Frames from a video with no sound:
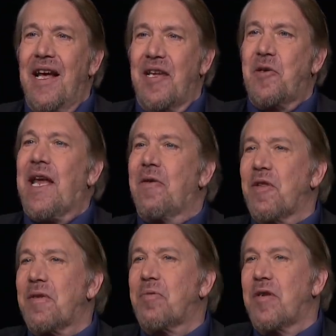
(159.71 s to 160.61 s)
You can't
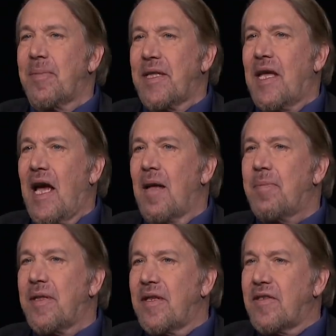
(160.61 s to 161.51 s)
really prohibit that.
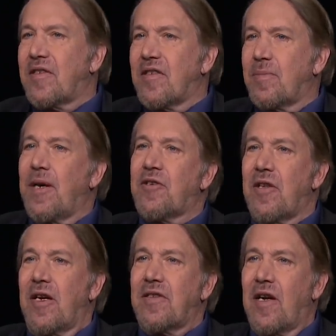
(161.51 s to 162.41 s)
But this is a
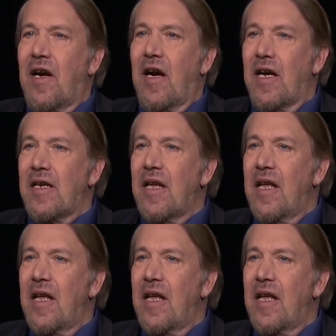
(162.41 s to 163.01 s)
specialized kind